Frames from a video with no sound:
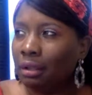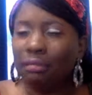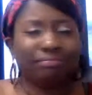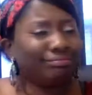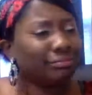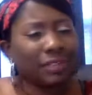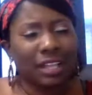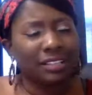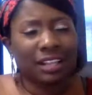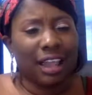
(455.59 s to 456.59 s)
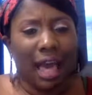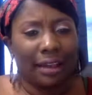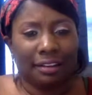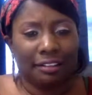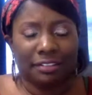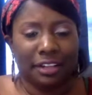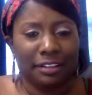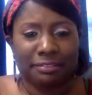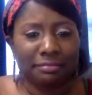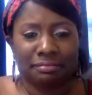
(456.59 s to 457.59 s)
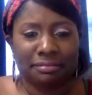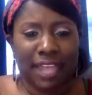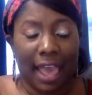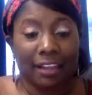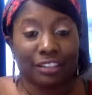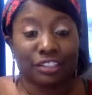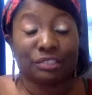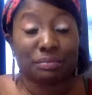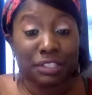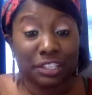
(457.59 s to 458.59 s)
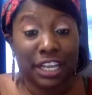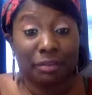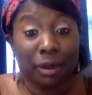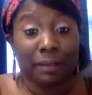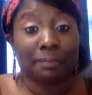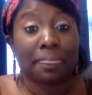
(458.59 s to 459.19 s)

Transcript: It's a lot of calendars, but you need one.